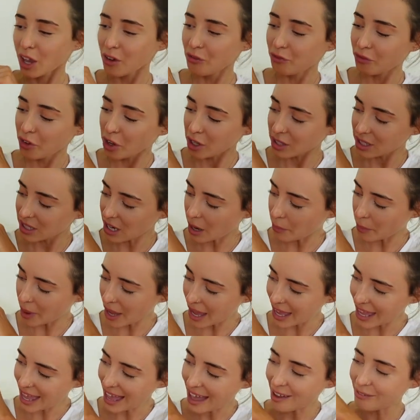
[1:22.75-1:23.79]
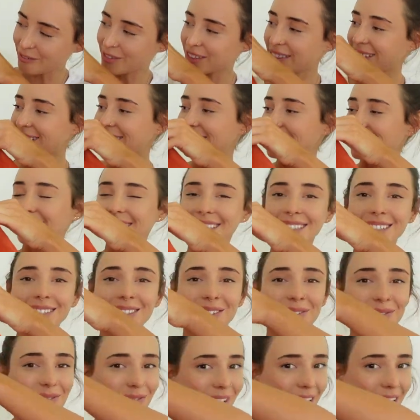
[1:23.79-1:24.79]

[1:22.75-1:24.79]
First up, I have this little